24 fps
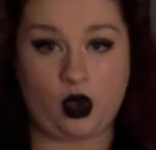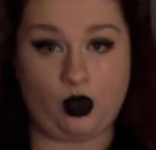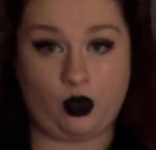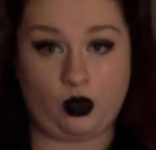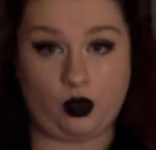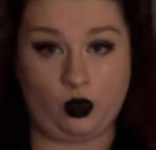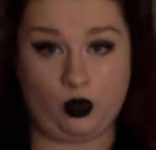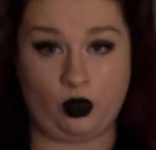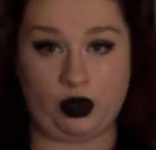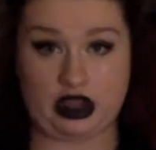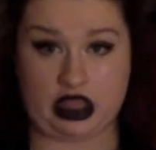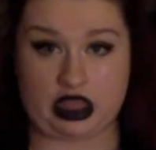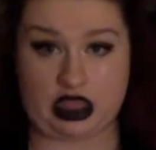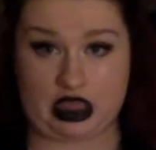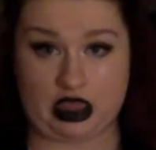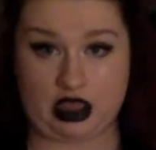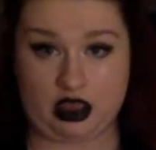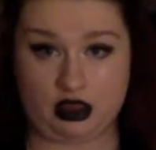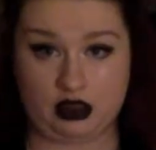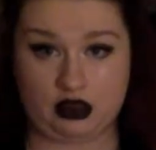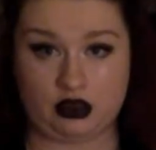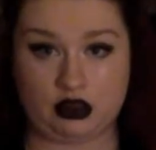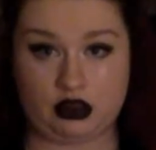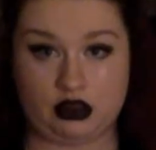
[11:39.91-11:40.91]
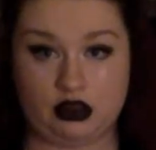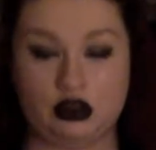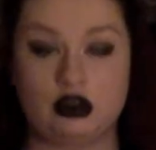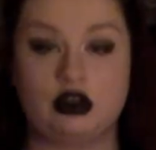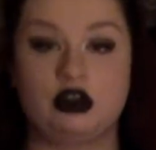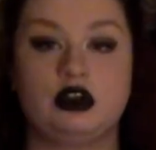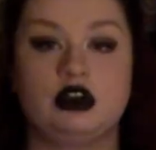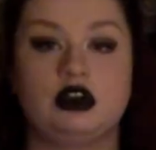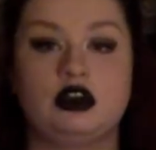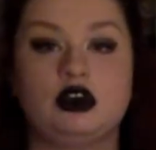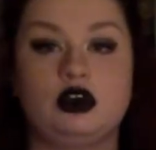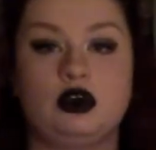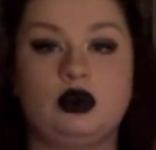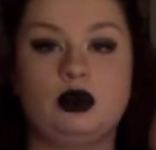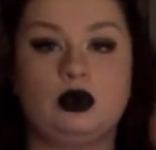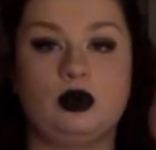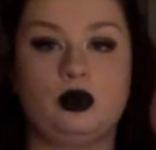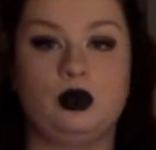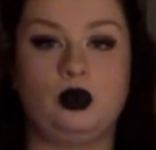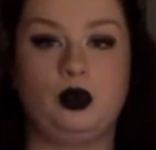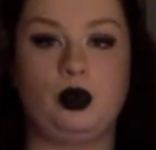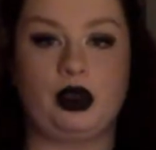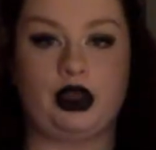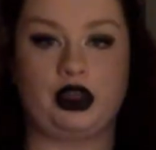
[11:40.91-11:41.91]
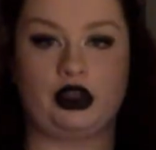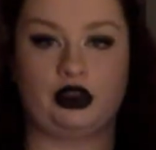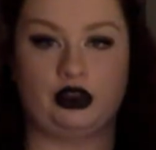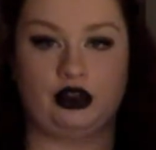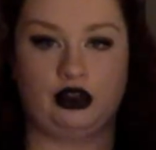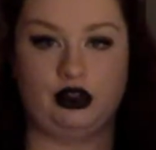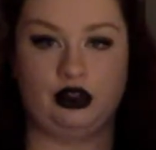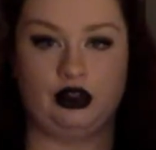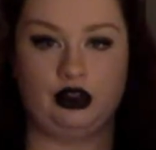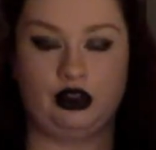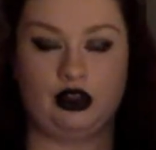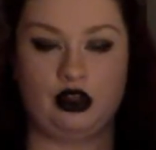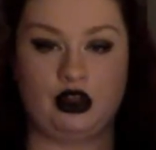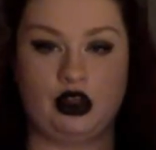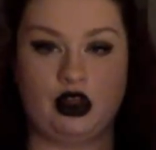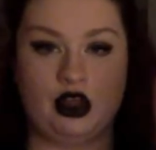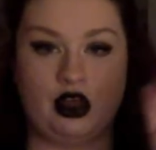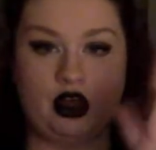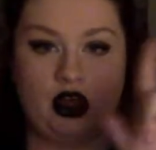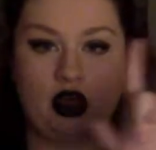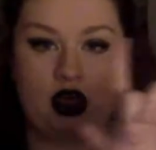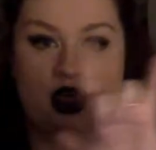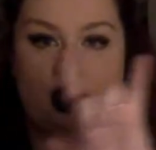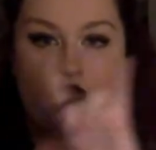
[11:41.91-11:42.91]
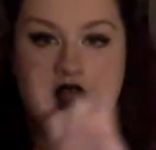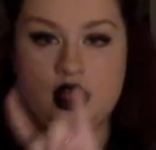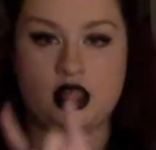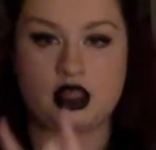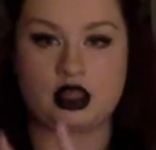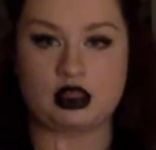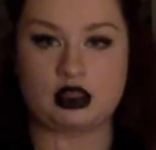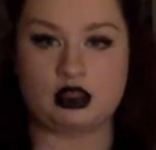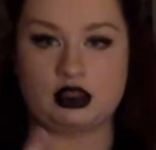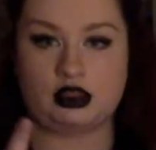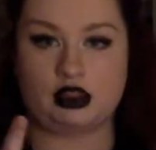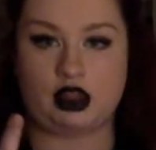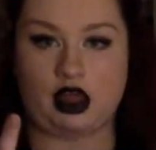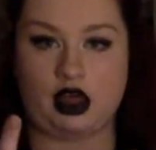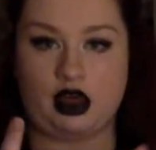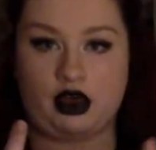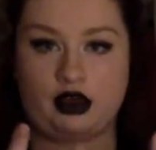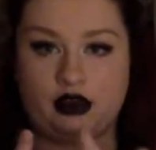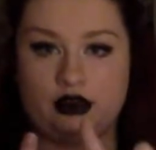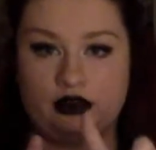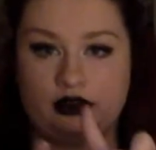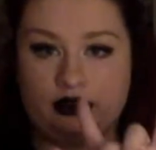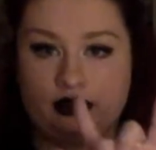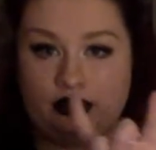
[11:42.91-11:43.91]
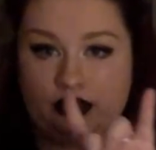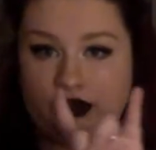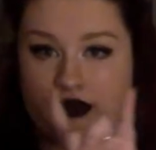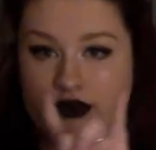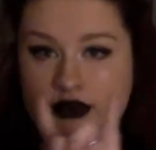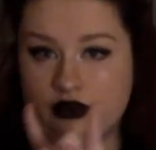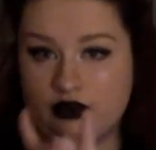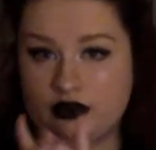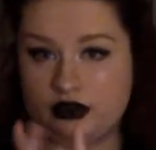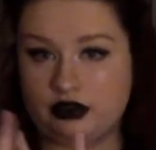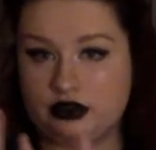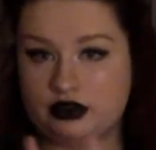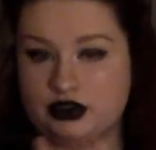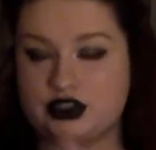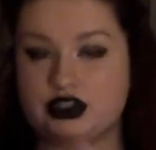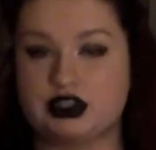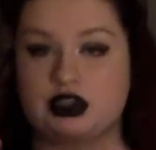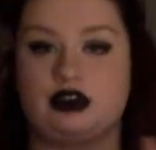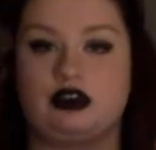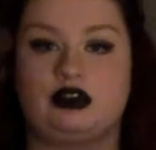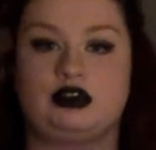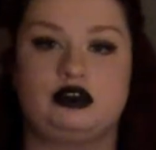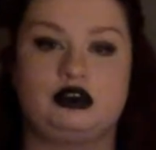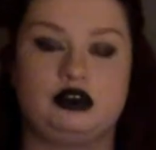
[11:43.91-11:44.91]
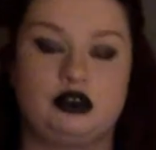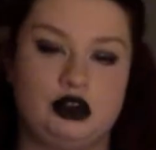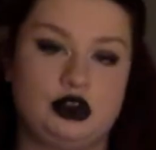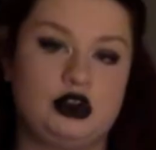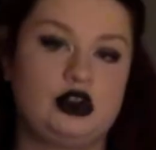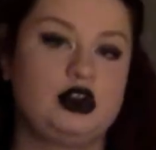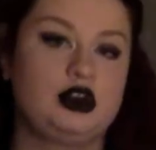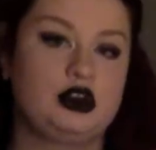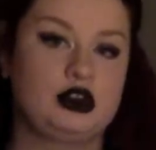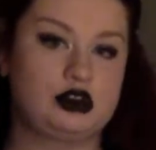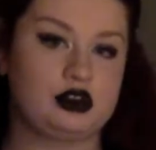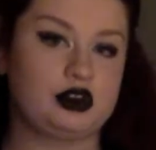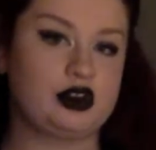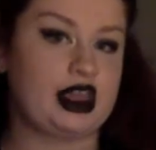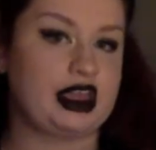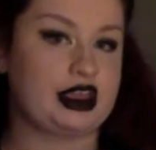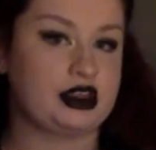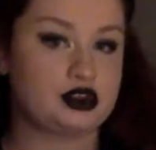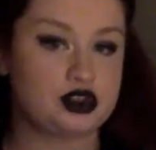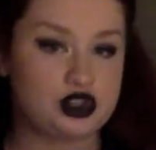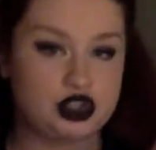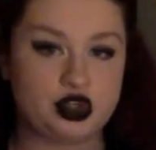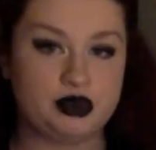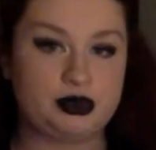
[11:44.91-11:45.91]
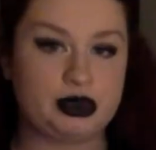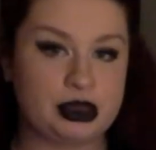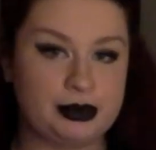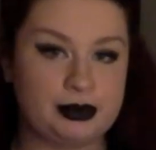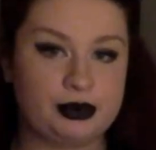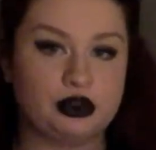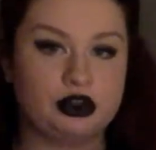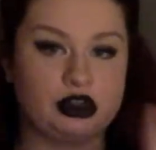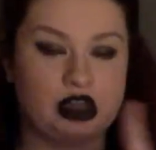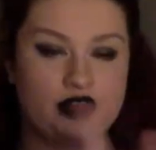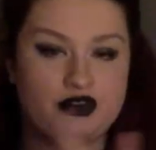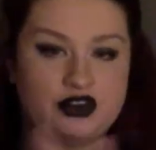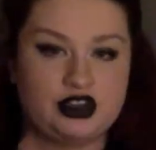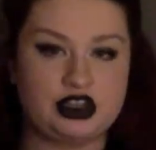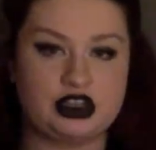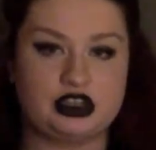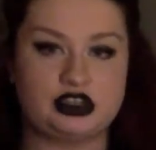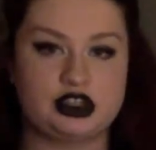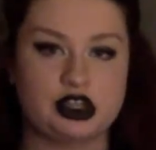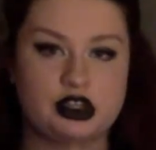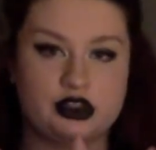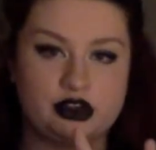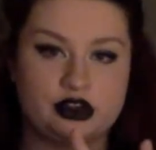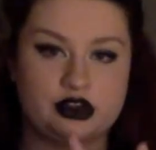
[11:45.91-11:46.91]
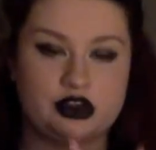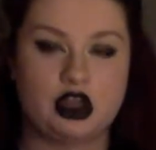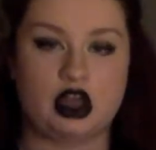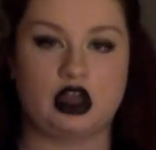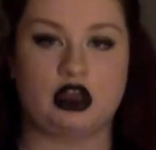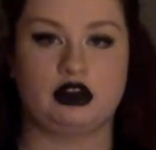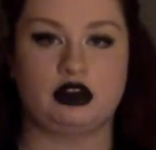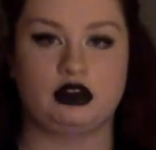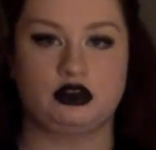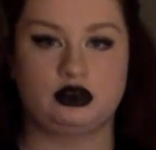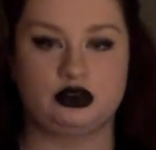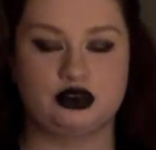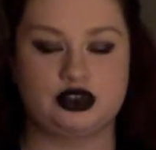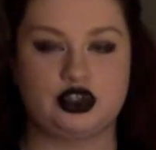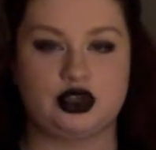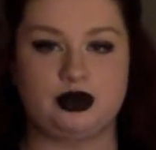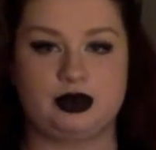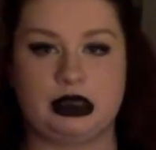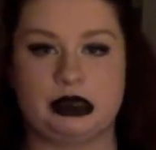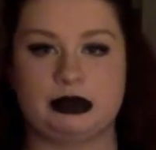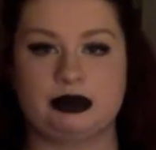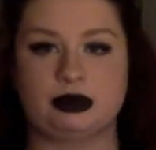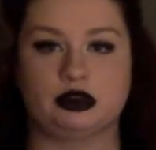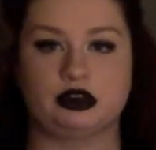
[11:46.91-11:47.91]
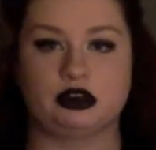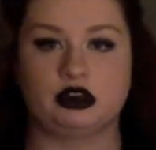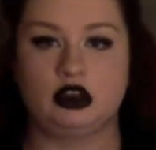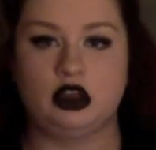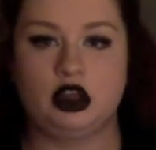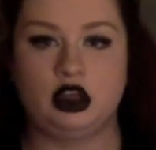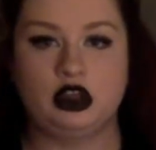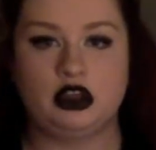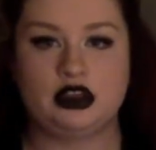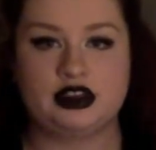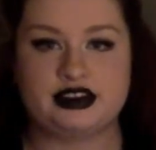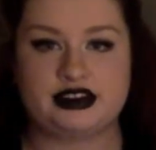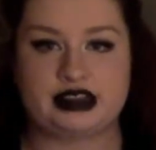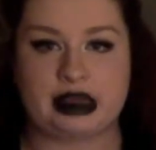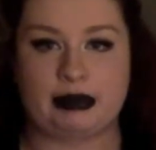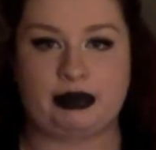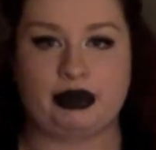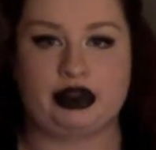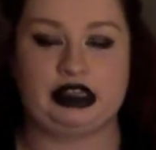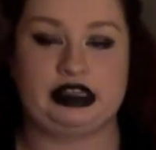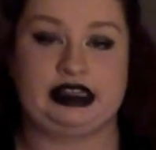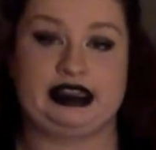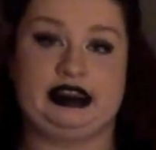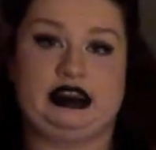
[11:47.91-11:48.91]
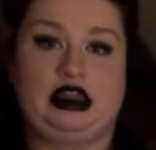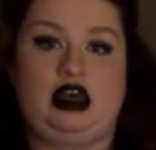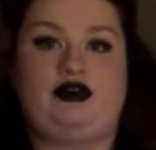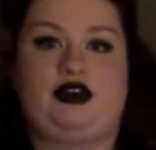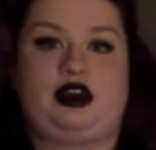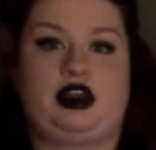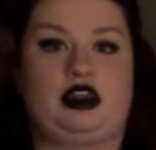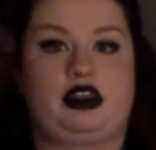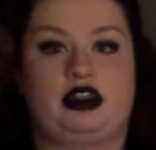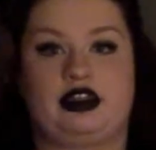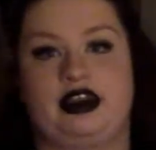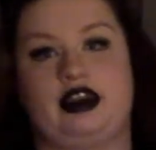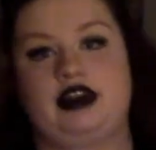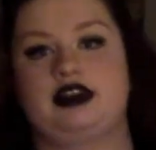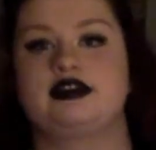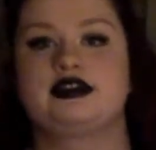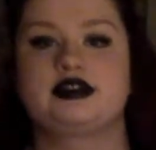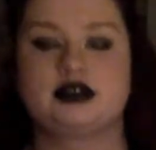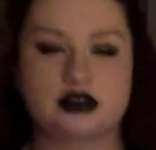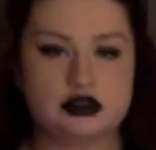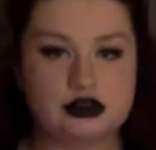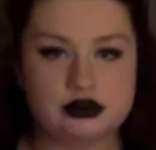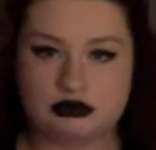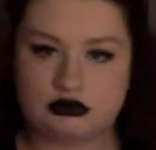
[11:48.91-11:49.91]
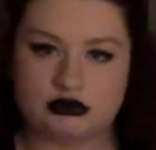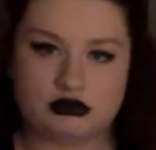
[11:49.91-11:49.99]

We will love. So, like two people loving each other, not two people separately loving things.